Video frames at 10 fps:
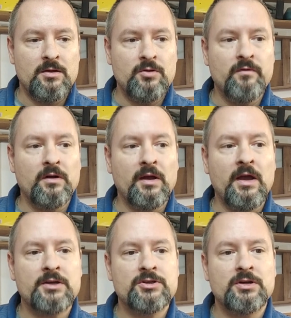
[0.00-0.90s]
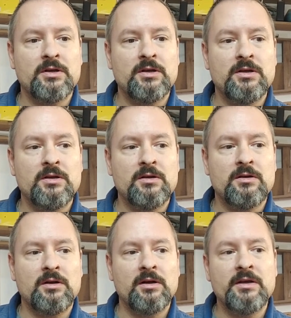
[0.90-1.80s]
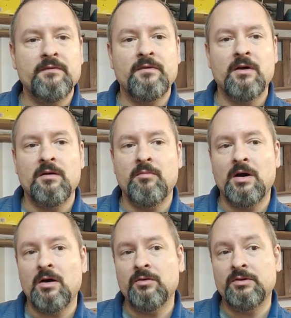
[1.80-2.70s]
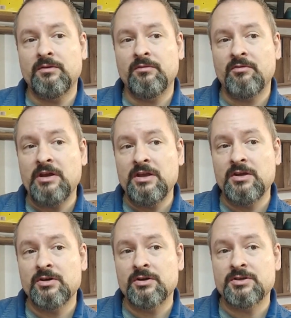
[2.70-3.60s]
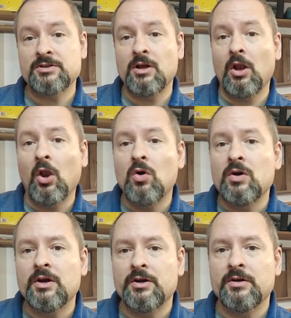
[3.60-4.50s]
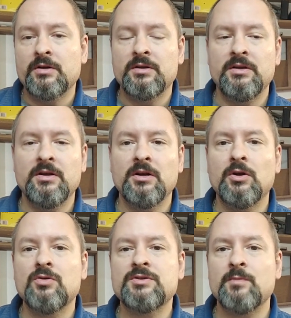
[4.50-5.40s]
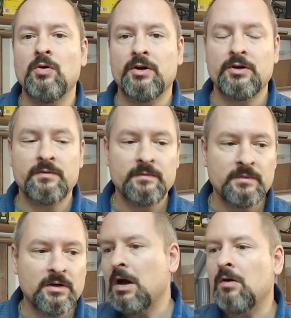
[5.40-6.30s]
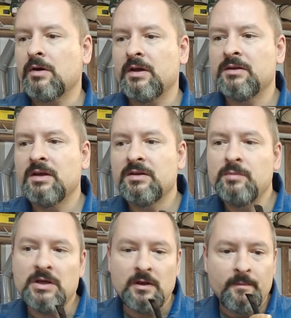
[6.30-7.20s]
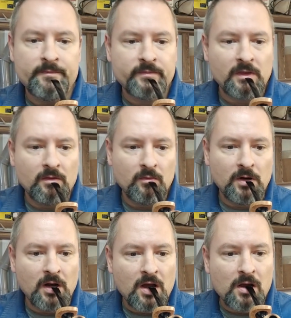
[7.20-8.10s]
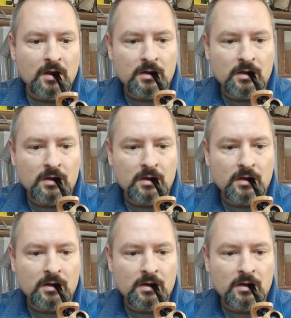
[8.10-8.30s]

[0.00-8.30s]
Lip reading: you will actually live about 3 years longer than a non-smoker. How can that be? Well,